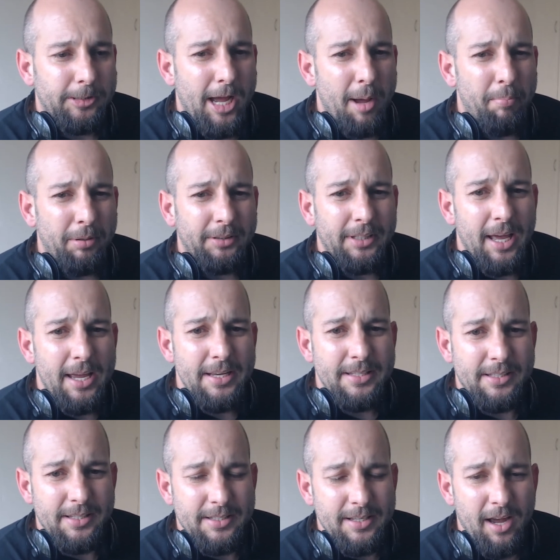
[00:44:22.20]
apple
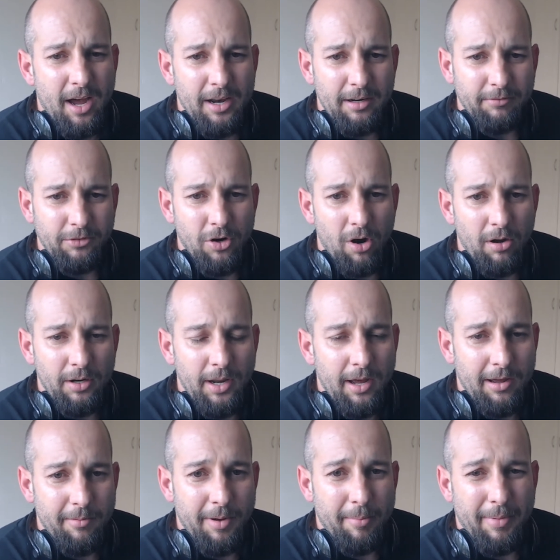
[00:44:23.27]
taste is kind of gone
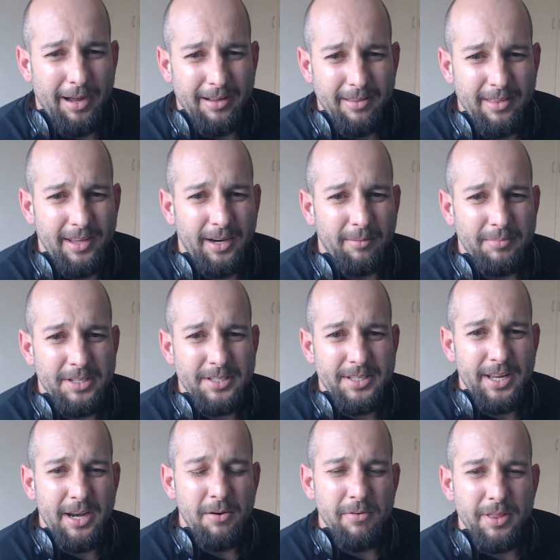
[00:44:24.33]
now in my mouth, and I'm just
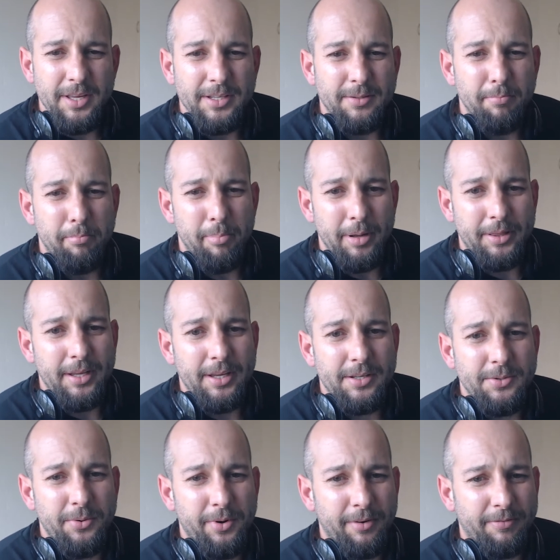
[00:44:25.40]
sitting with this bitter
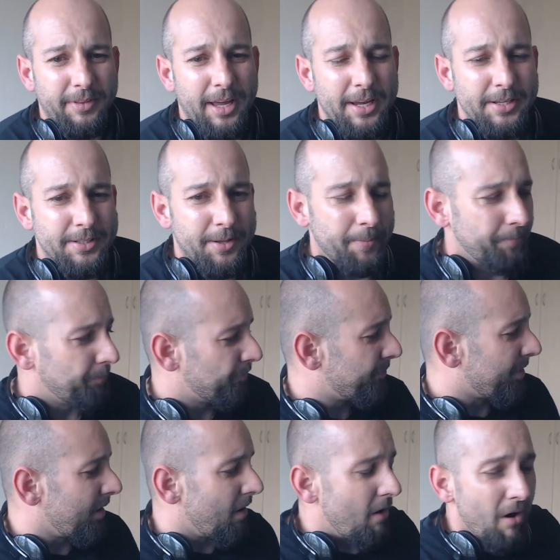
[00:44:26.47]
sort of taste
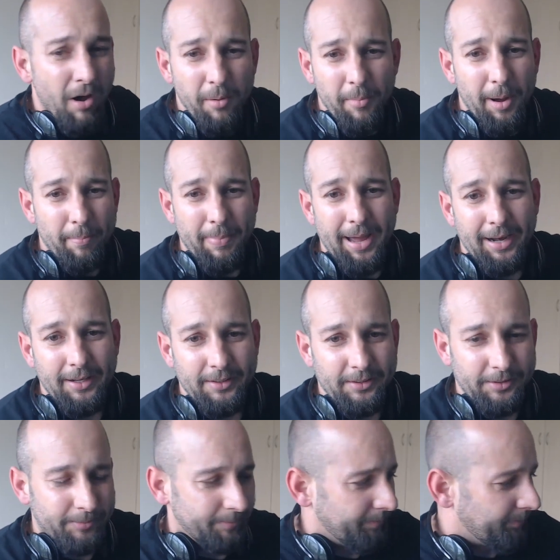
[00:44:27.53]
on my palate.